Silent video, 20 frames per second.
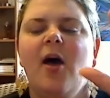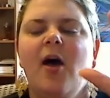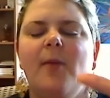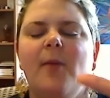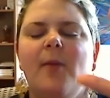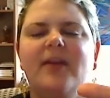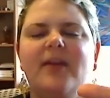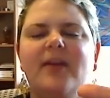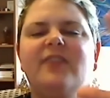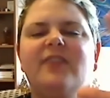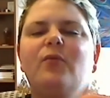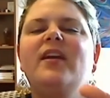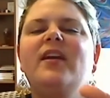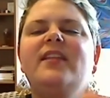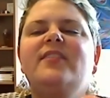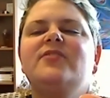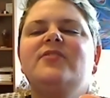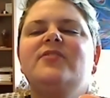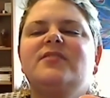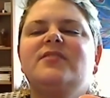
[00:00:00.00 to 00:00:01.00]
But if one of
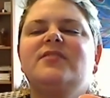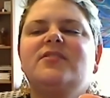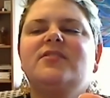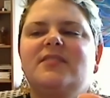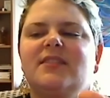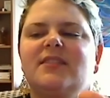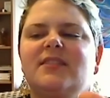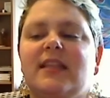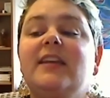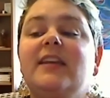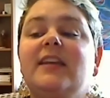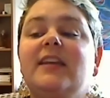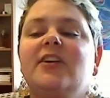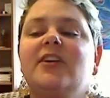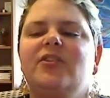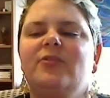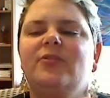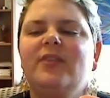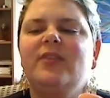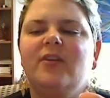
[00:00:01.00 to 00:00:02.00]
those is clear,
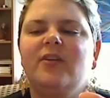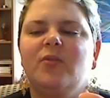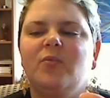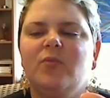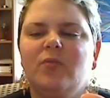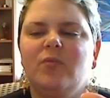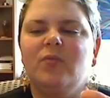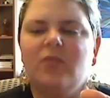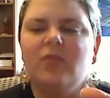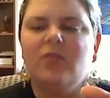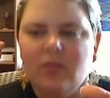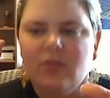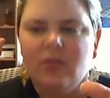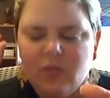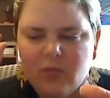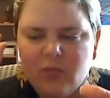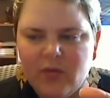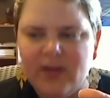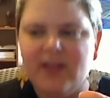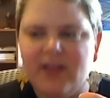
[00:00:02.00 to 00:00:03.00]
you either
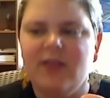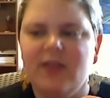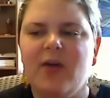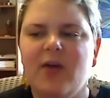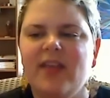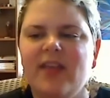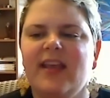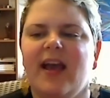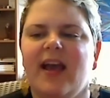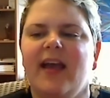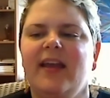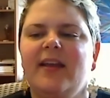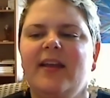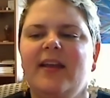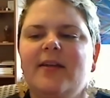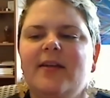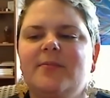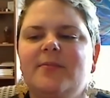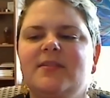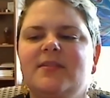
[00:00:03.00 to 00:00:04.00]
really want the
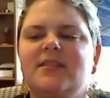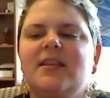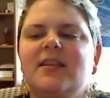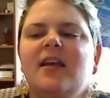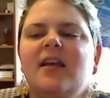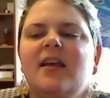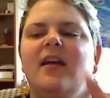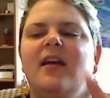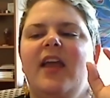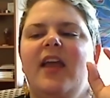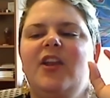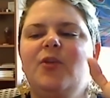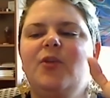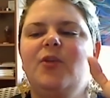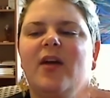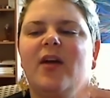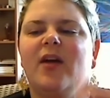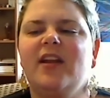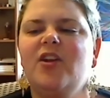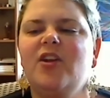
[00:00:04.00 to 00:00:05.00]
items and you
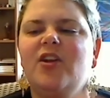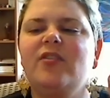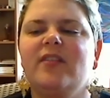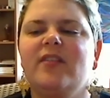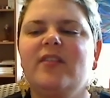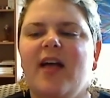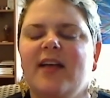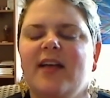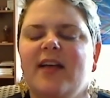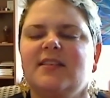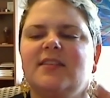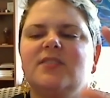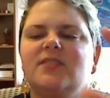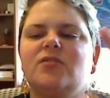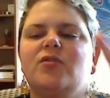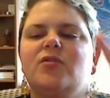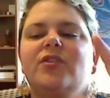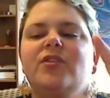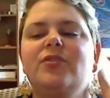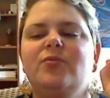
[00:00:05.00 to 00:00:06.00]
want to know the classes,
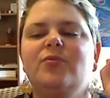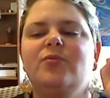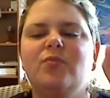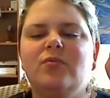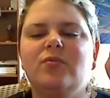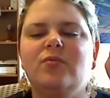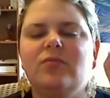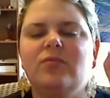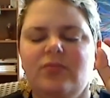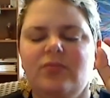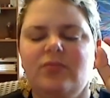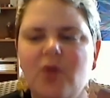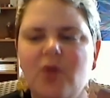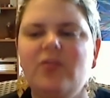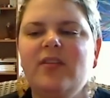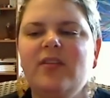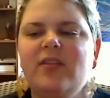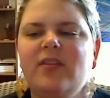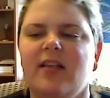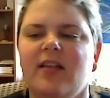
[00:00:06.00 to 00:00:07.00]
or you know
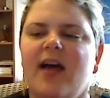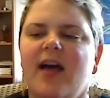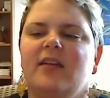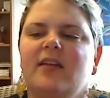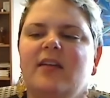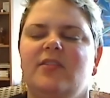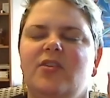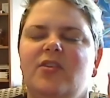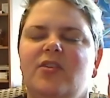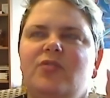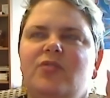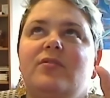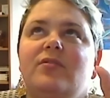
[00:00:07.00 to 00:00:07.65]
you